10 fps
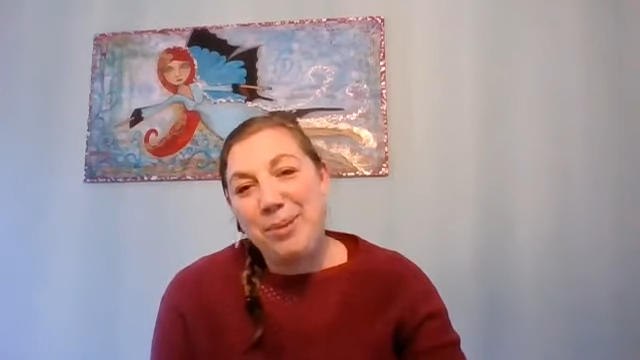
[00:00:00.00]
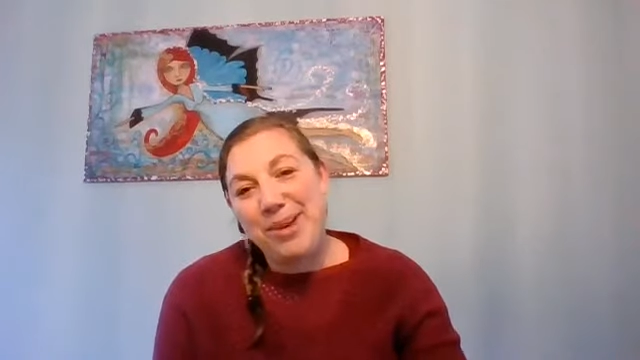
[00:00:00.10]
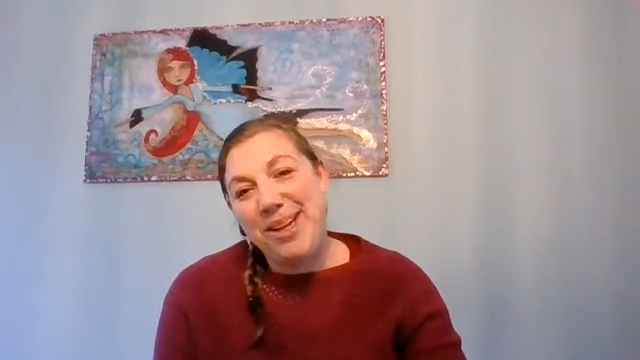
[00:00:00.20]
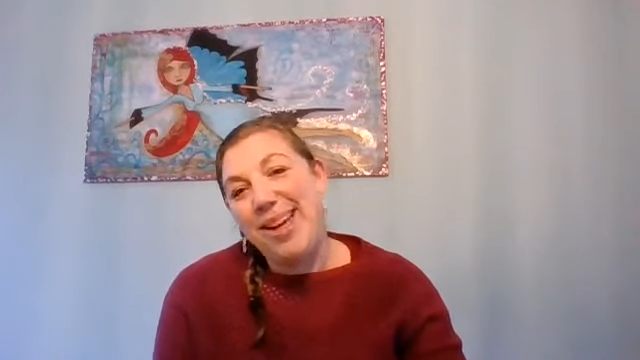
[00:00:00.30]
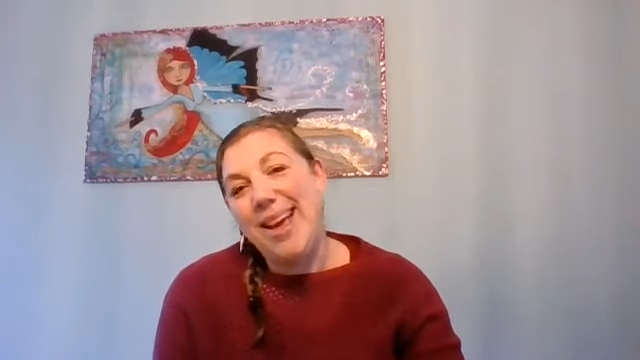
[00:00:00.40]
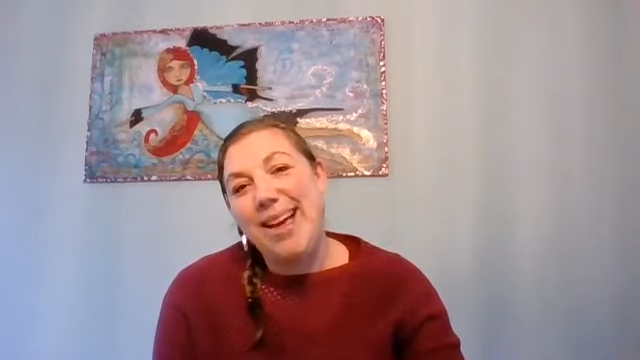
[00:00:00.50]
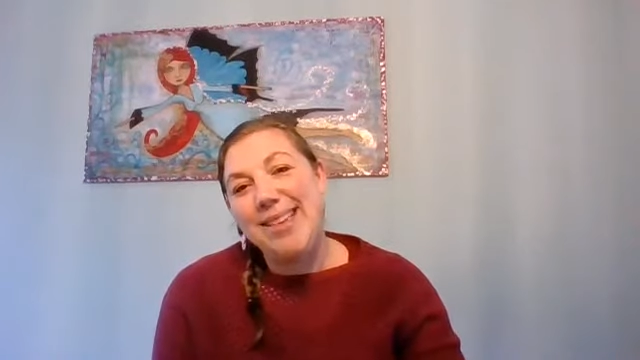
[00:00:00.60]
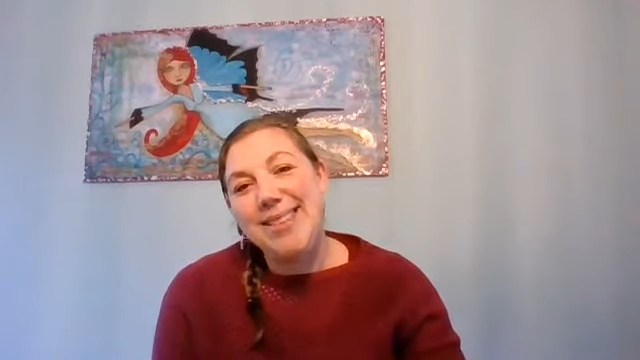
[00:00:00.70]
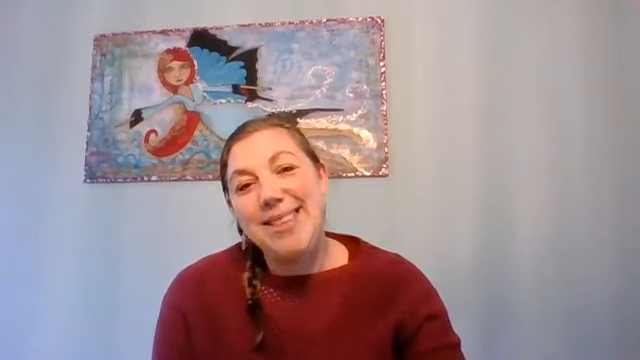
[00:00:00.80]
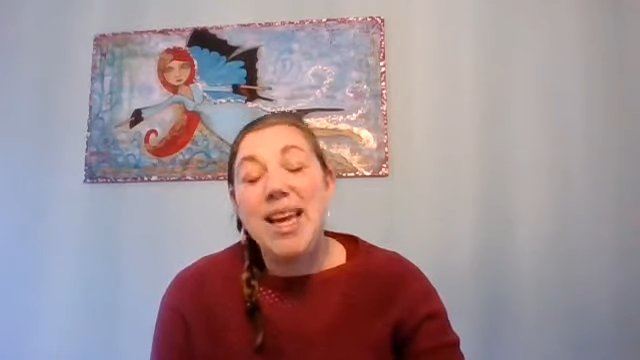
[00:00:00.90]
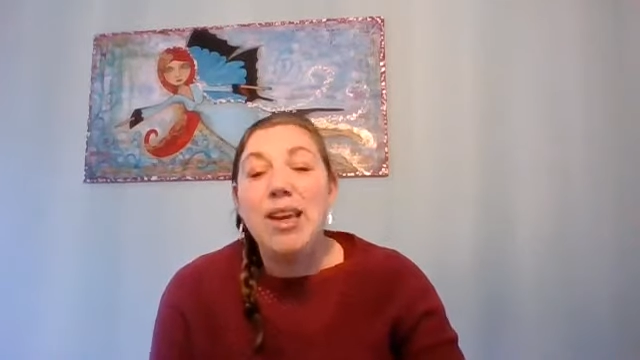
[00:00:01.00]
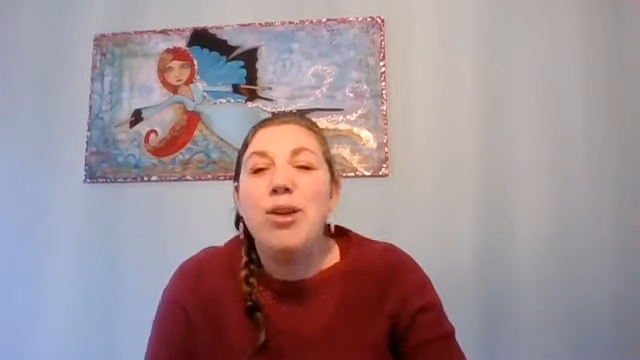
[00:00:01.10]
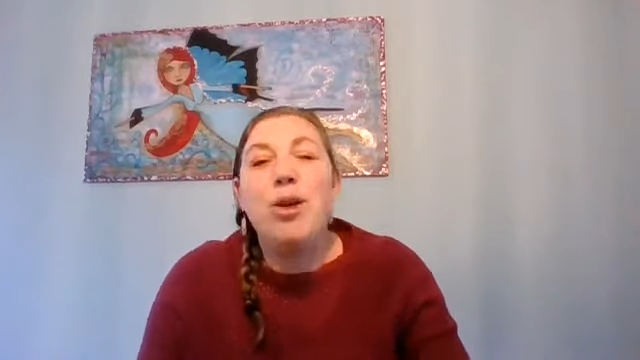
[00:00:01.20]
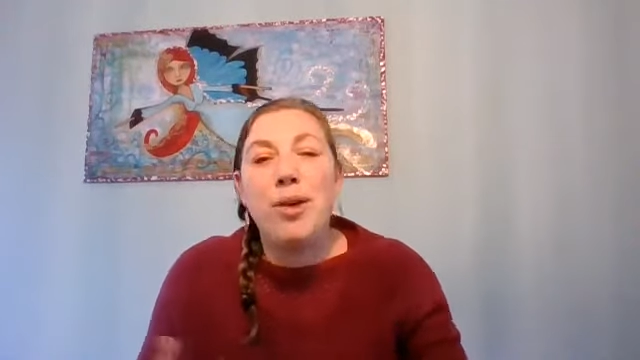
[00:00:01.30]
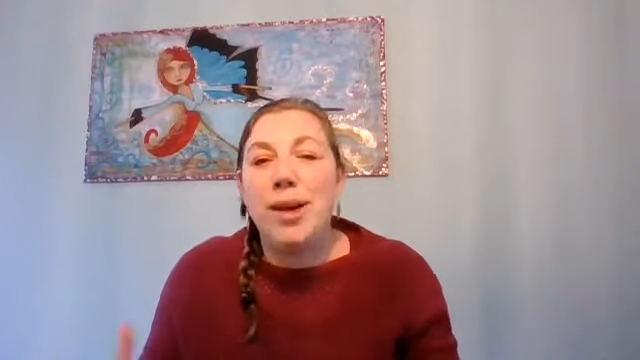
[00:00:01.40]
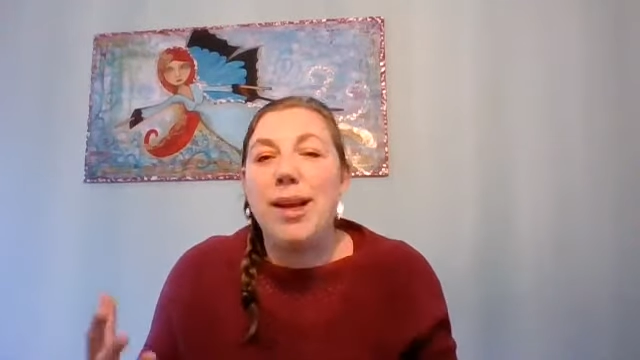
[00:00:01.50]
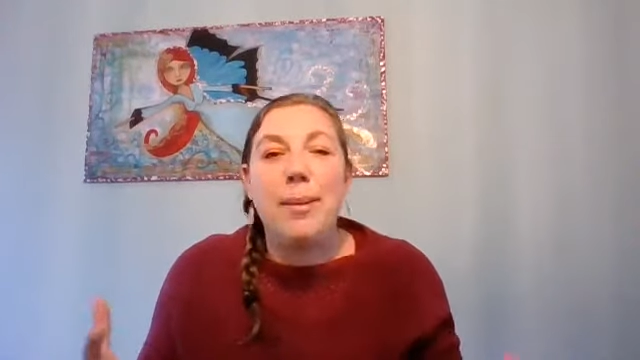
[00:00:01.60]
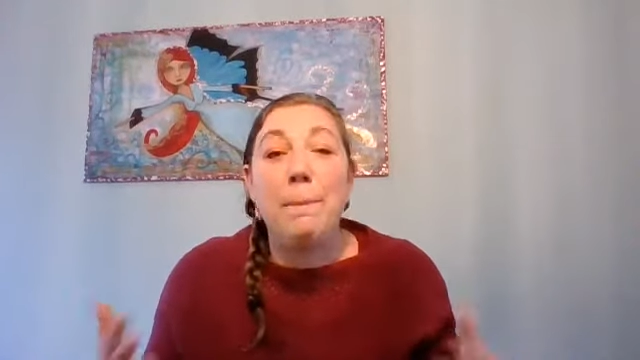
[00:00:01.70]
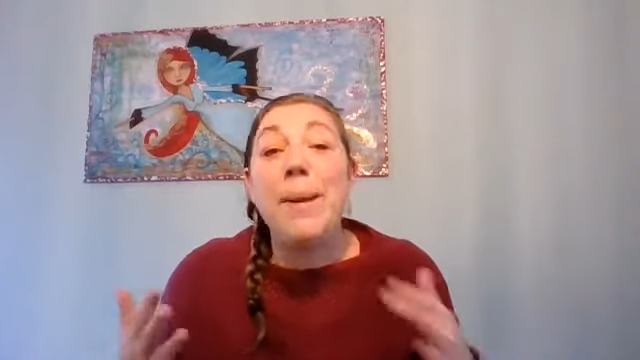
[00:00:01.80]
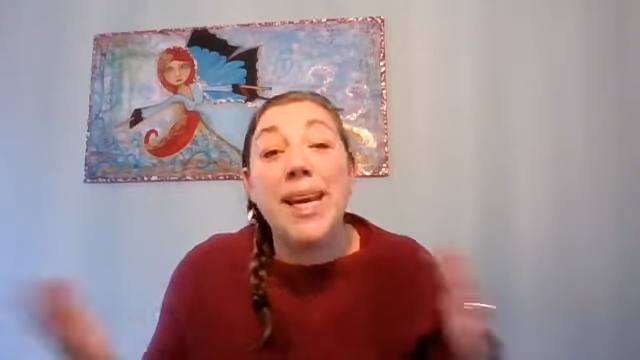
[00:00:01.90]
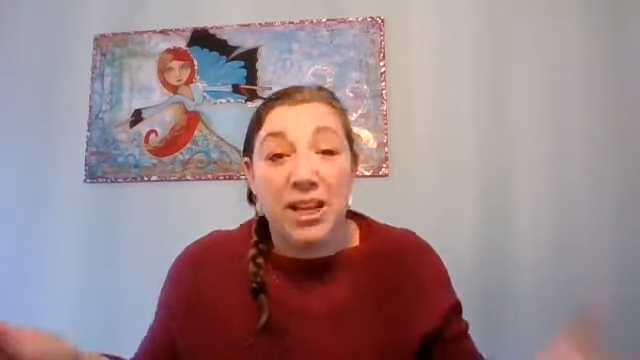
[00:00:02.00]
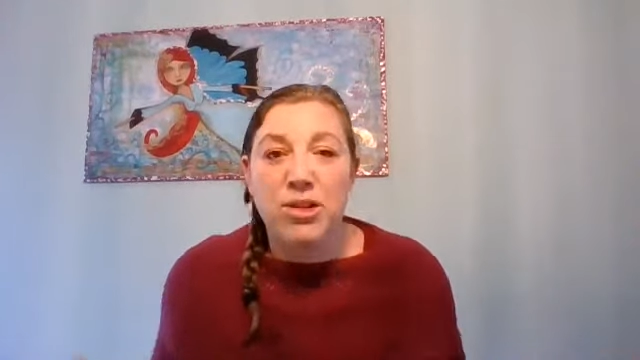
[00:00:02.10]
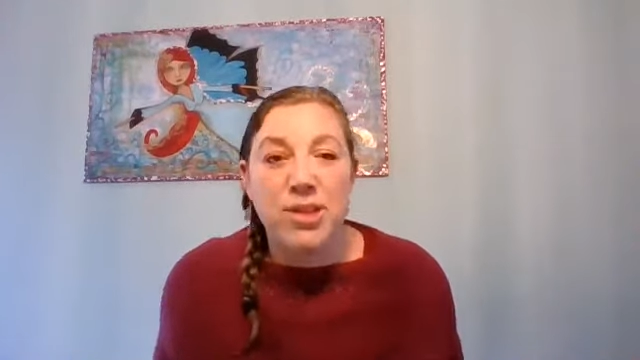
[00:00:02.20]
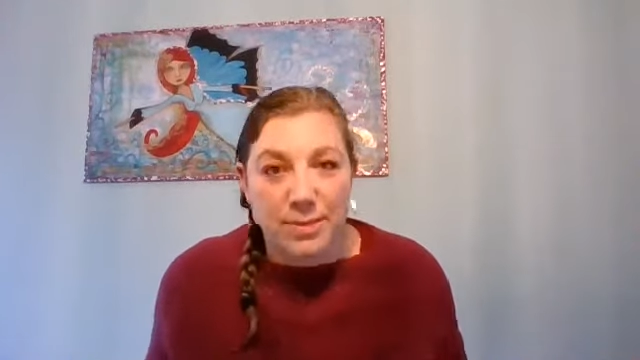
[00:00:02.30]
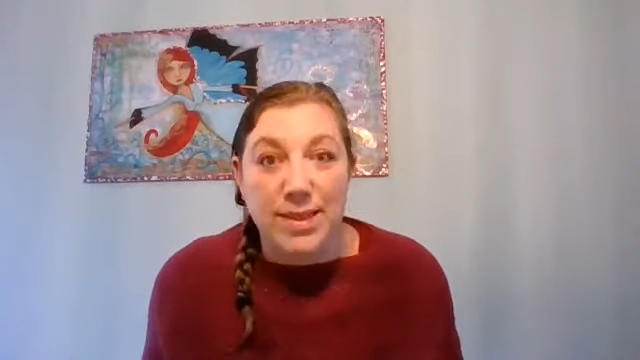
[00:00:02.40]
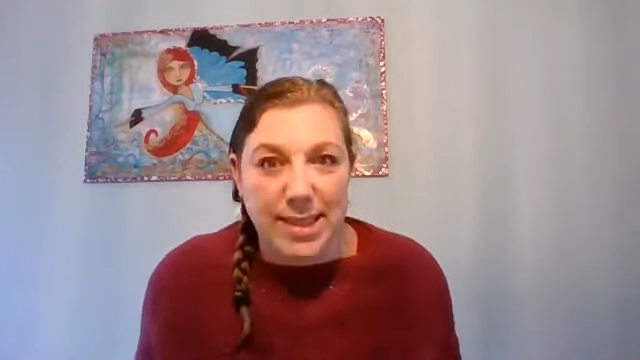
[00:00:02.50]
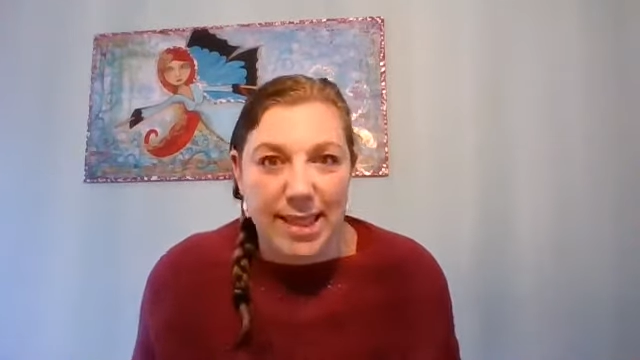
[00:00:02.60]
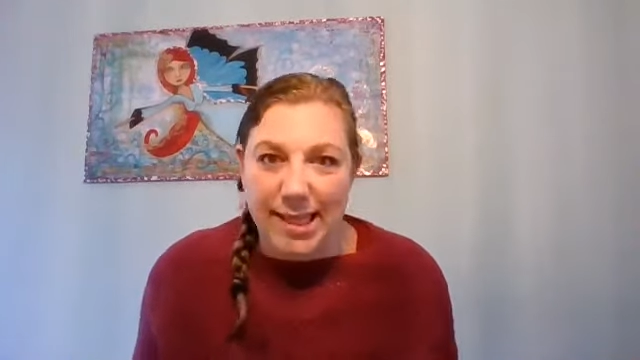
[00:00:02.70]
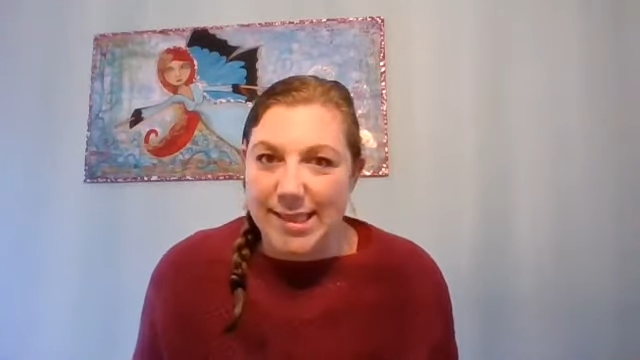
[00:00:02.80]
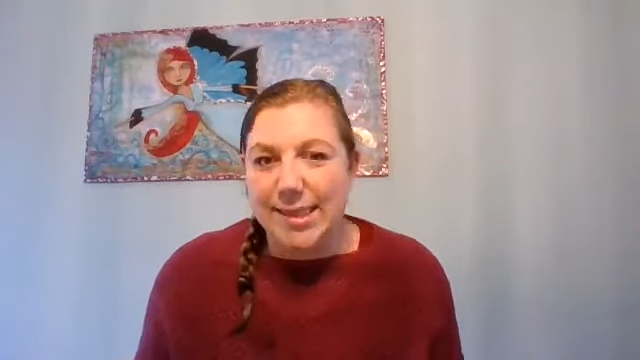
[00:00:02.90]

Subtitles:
but beginner's mistakes.